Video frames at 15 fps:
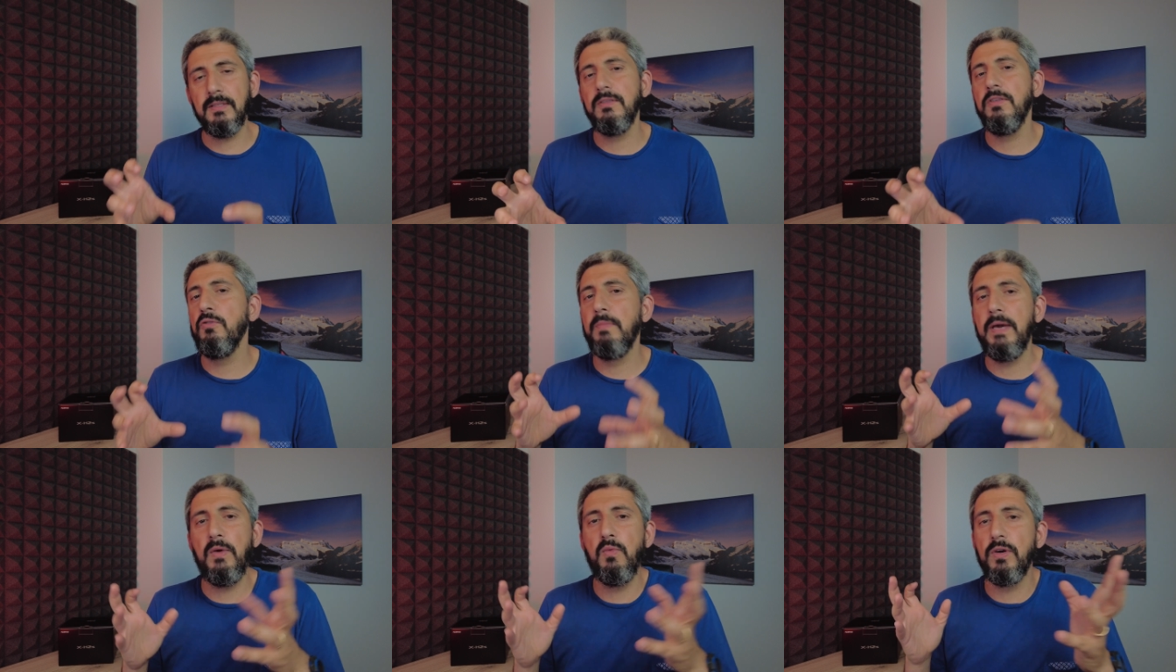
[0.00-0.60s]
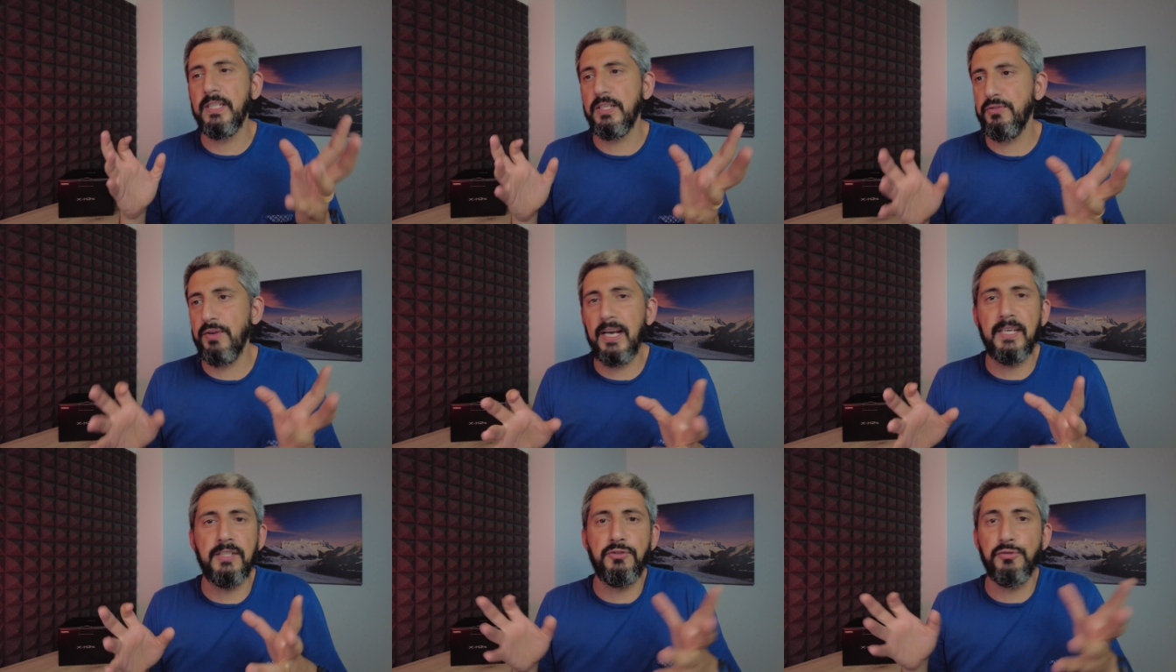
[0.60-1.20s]
You may want to
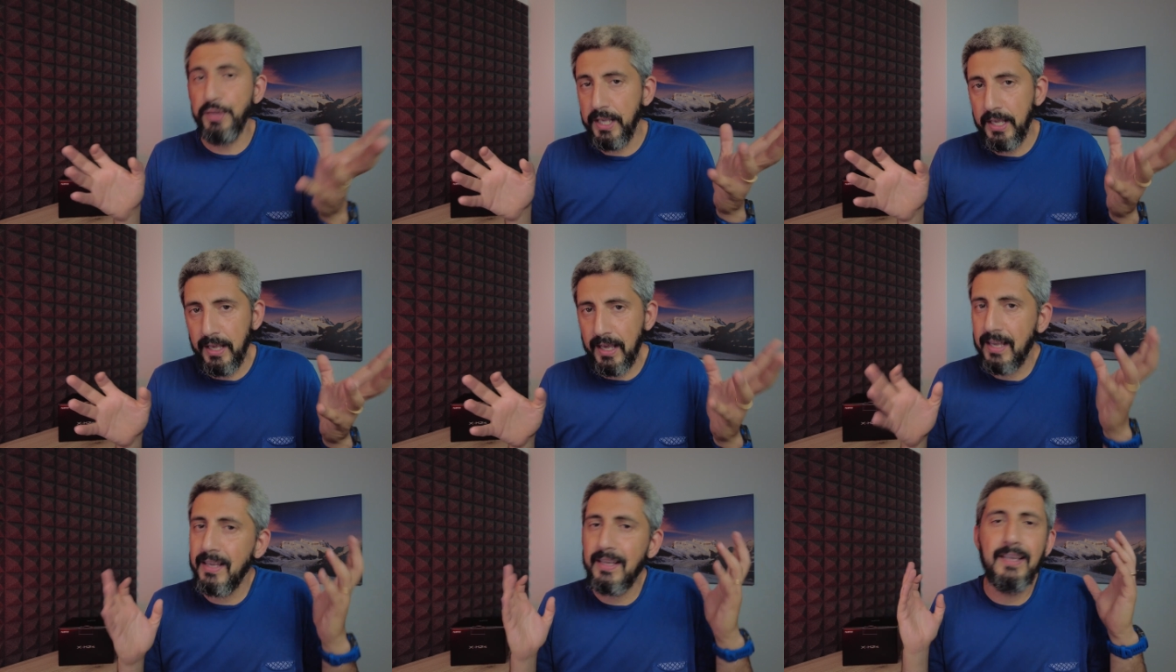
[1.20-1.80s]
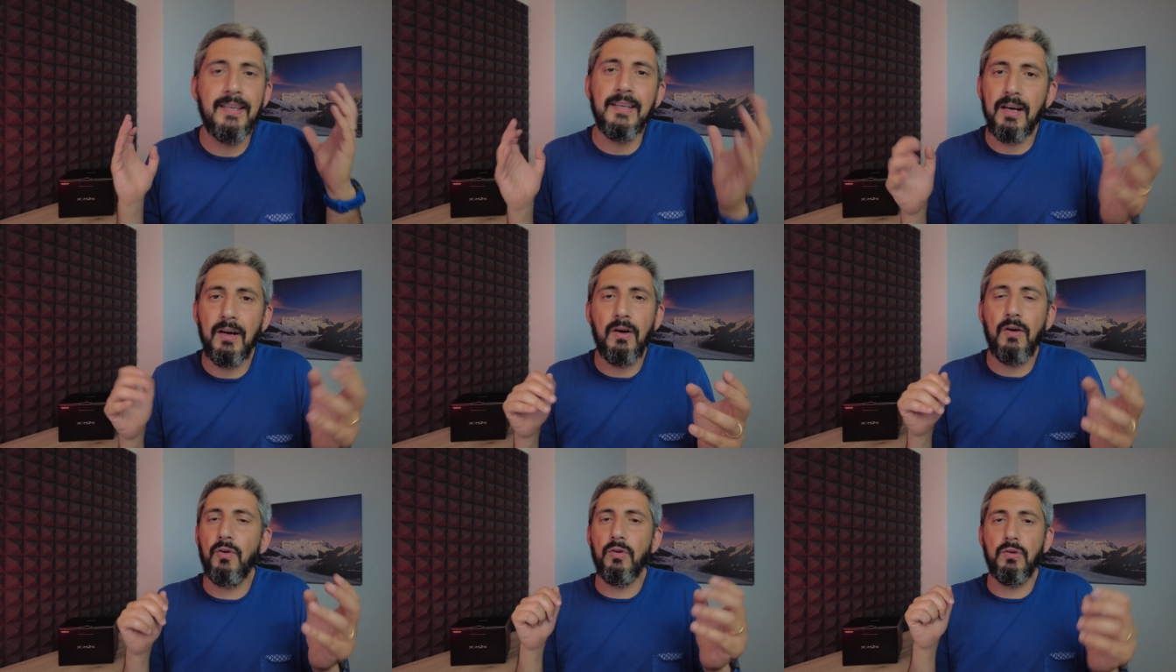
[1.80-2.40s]
track a tree
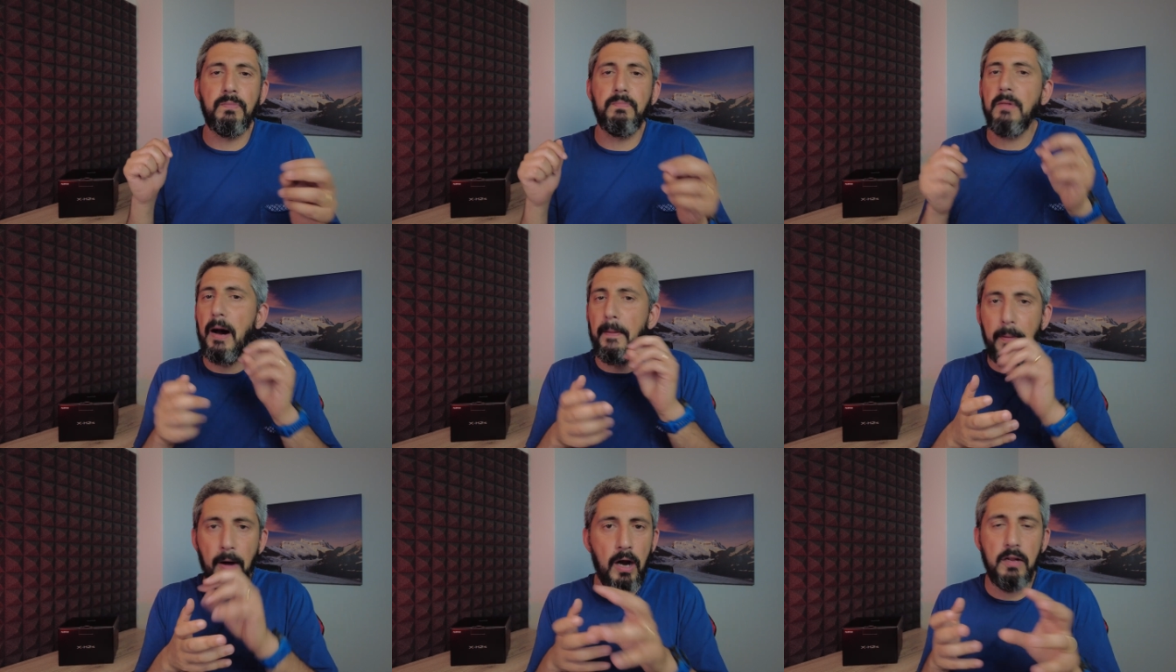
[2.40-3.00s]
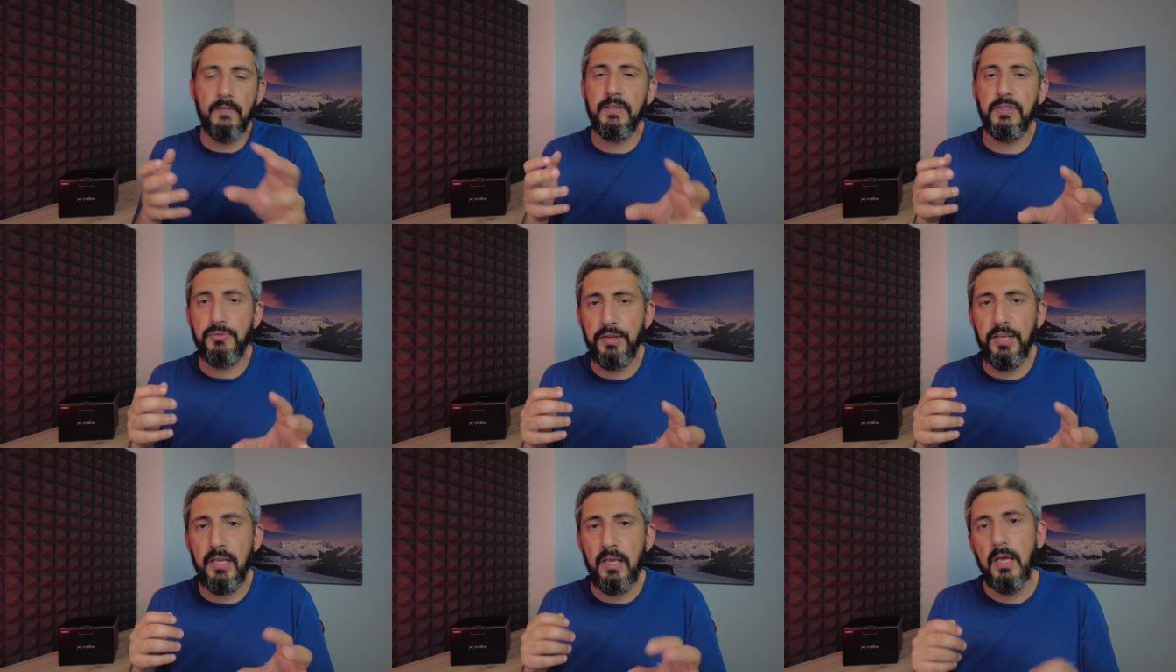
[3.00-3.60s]
or a part of a
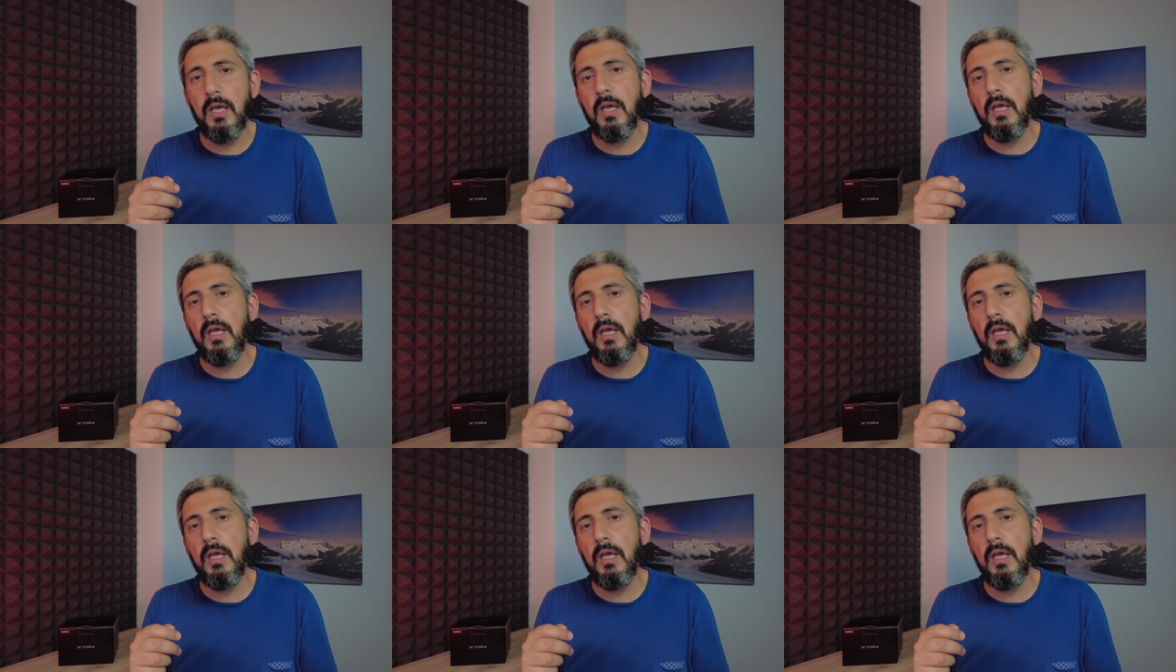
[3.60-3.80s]
tree.